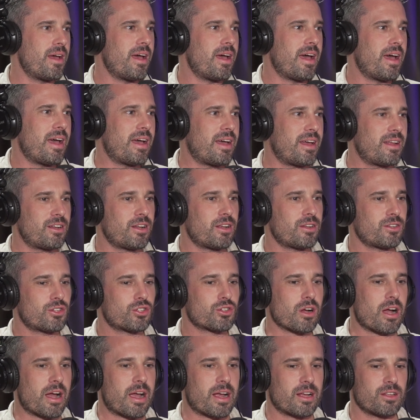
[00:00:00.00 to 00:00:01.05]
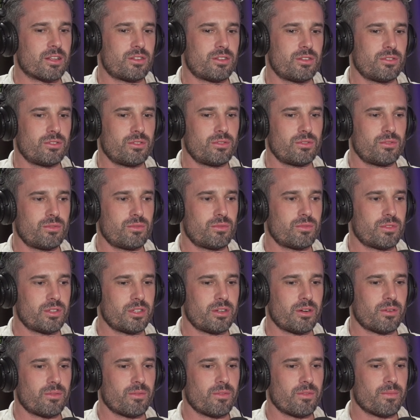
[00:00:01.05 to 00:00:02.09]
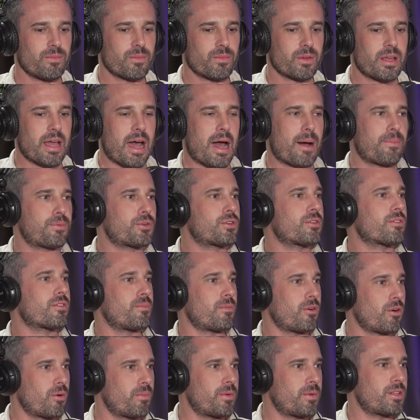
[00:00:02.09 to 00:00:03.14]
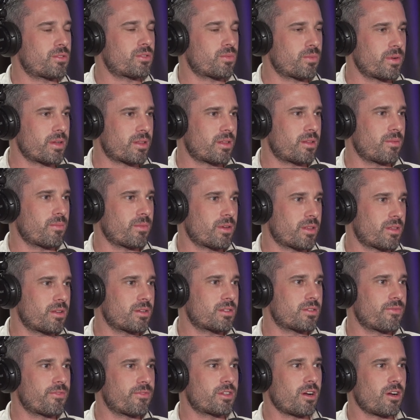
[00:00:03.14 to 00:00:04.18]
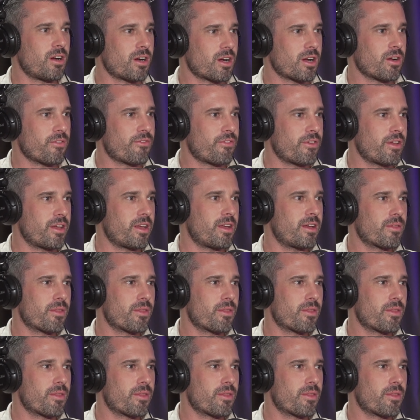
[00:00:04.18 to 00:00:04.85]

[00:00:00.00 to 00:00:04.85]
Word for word: and trying to, you know, capture the moments with with this photography.